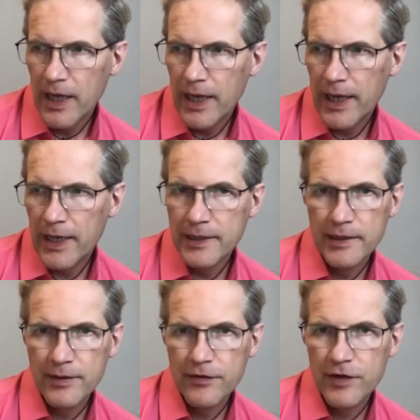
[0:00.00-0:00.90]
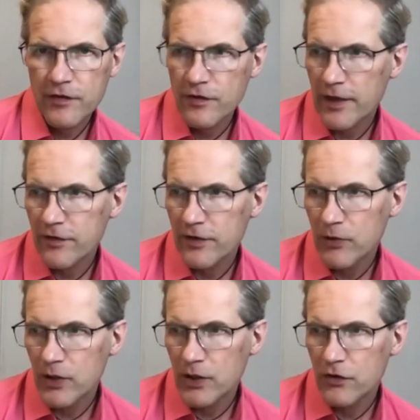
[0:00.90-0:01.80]
And in the 6th lesson, we're
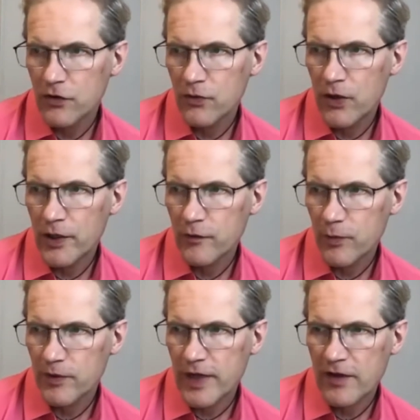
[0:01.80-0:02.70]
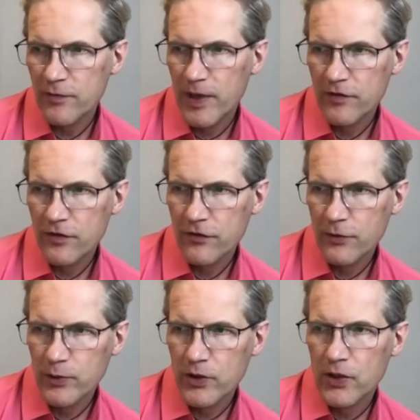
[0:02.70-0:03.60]
going to do learning from the jazz masters.
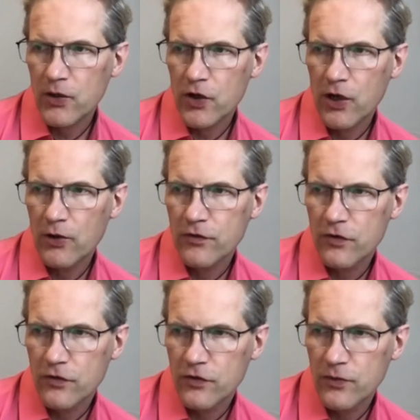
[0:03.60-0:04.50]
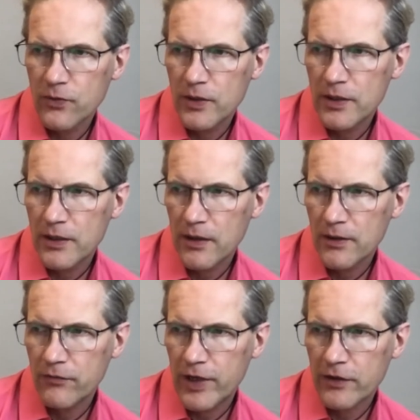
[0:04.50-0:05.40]
So we're going to look closer to on
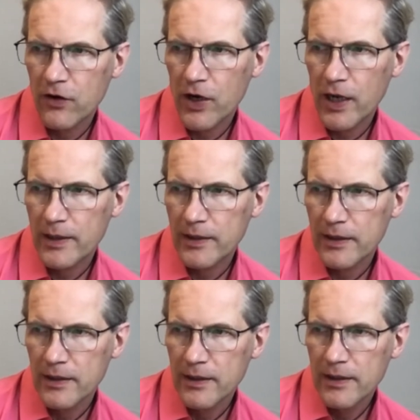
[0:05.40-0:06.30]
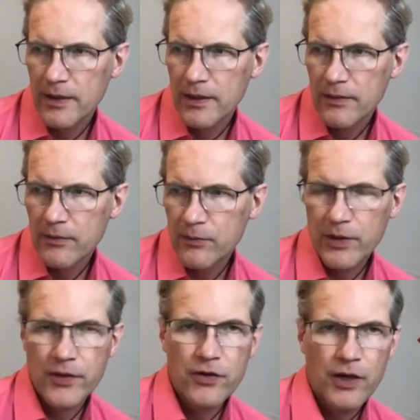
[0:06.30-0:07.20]
the Red Garland
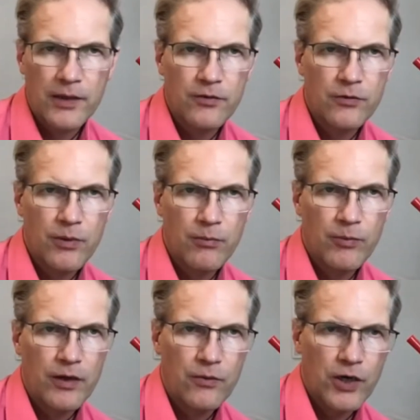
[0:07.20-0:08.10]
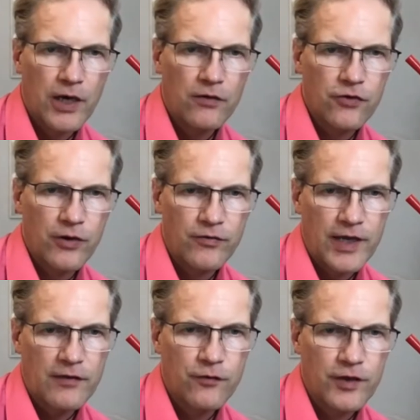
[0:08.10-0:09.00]
with you, and you would work out your own
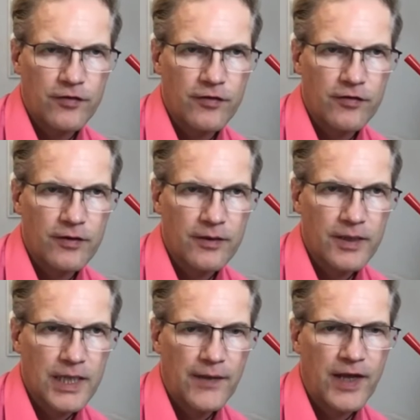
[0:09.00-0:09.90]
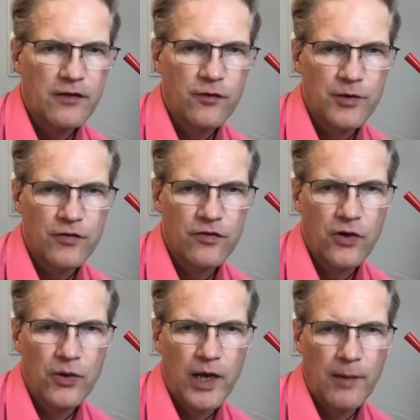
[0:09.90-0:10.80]
jazz phrases. And that's from the
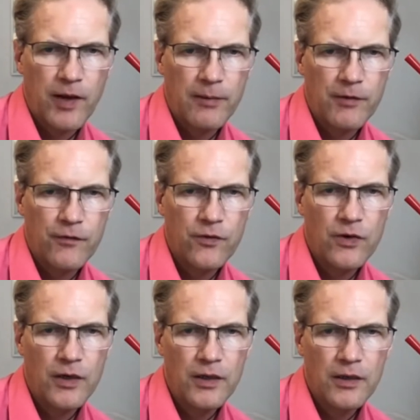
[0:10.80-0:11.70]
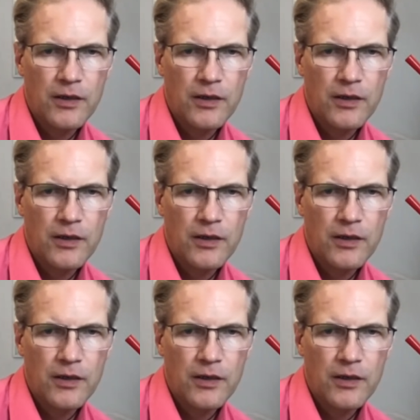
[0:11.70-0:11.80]
solo I played before.